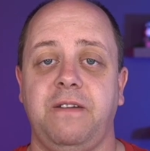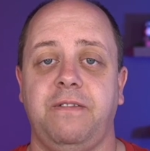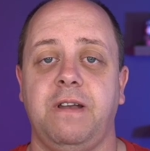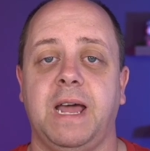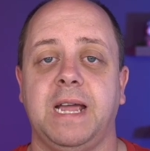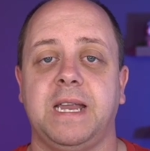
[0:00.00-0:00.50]

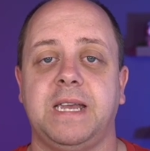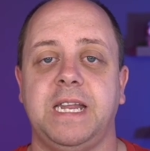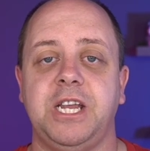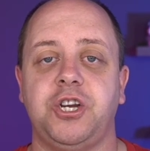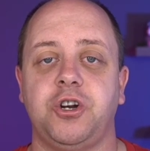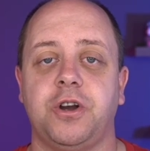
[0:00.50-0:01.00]
you like the
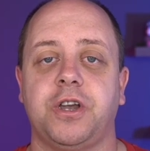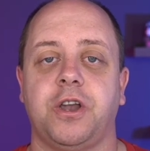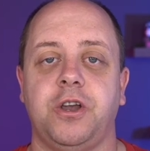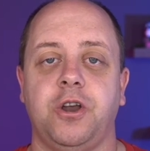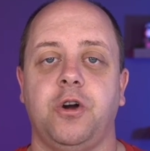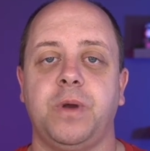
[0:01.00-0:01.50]
t-shirt,
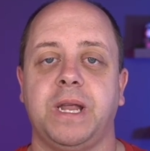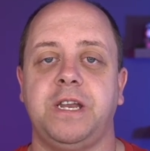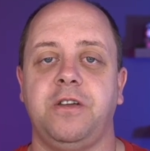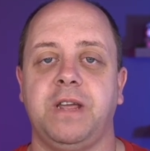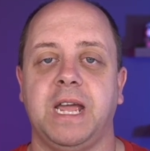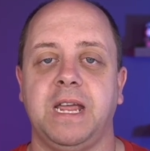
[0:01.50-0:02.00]
know that
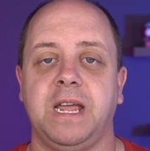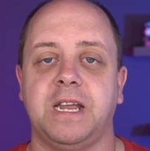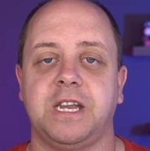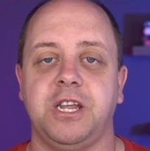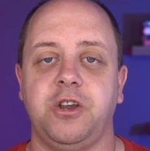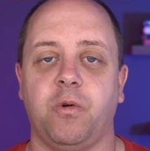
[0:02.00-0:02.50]
you can
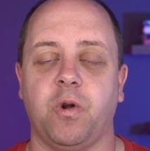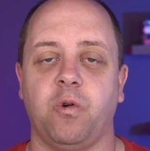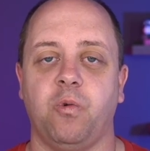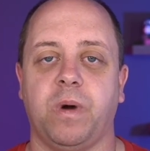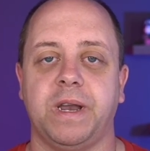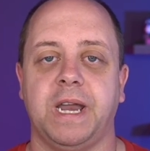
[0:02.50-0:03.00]
get your
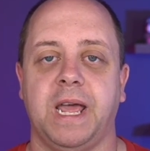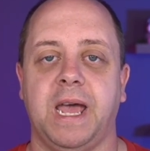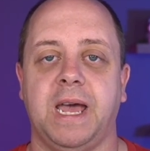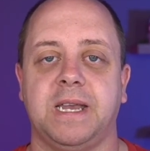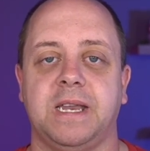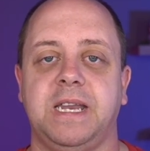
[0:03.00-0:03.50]
own one
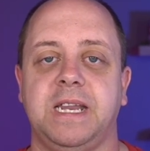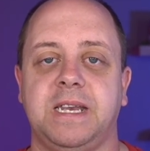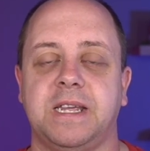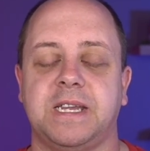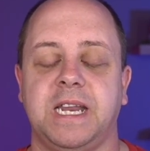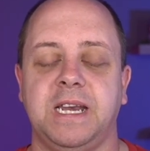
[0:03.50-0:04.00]
at the
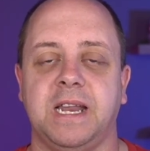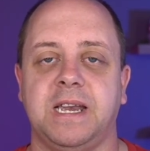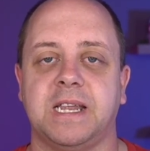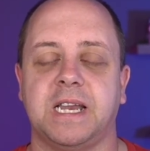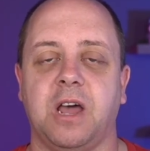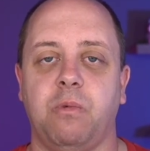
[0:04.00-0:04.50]
Testing the
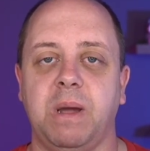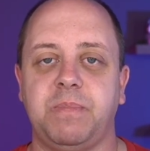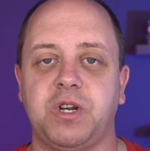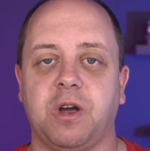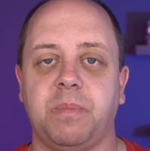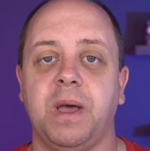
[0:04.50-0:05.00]
Tesla
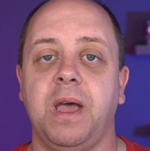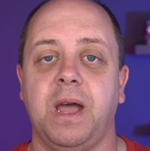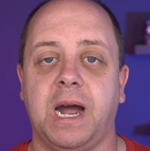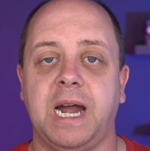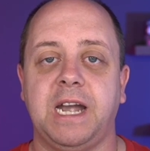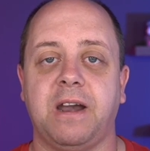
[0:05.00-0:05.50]
webshop,
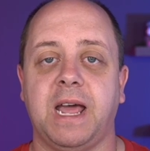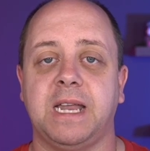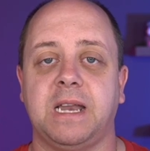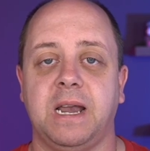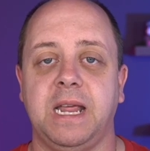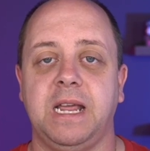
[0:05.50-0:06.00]
either
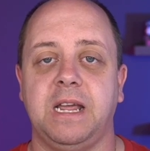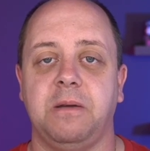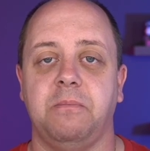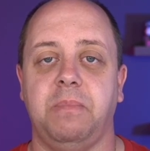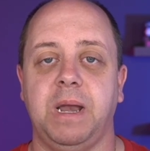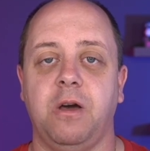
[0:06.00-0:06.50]
at the link
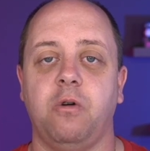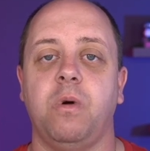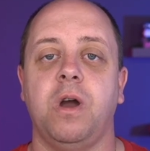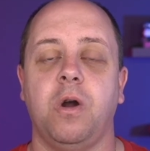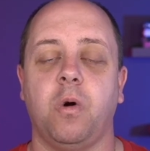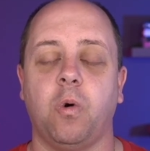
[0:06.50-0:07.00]

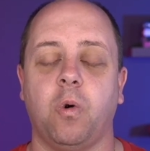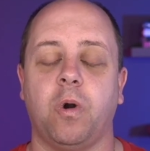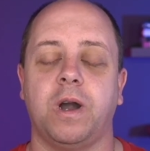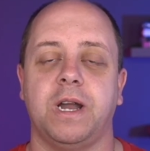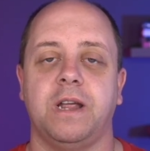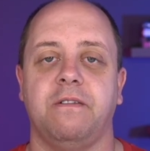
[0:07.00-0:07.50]
below
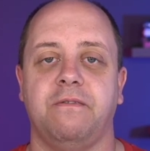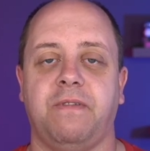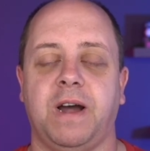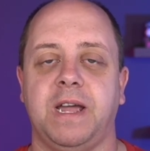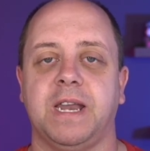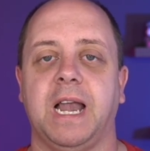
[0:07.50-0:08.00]
or
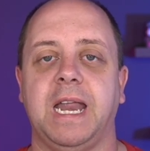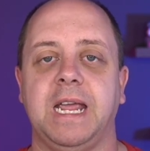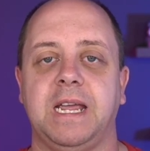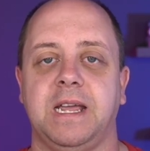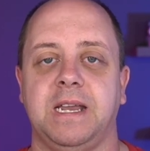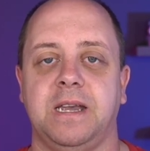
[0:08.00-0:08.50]
via the
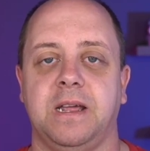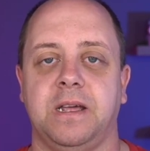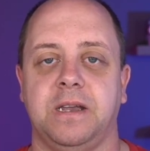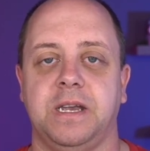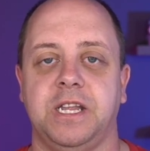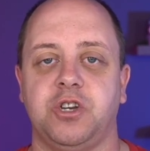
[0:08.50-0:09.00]
link in
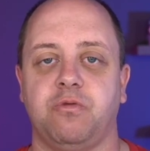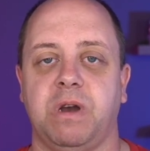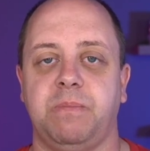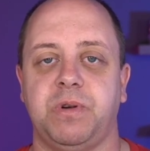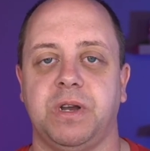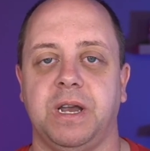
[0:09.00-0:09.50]
the
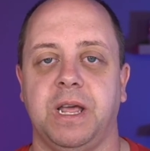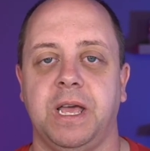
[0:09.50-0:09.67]
description.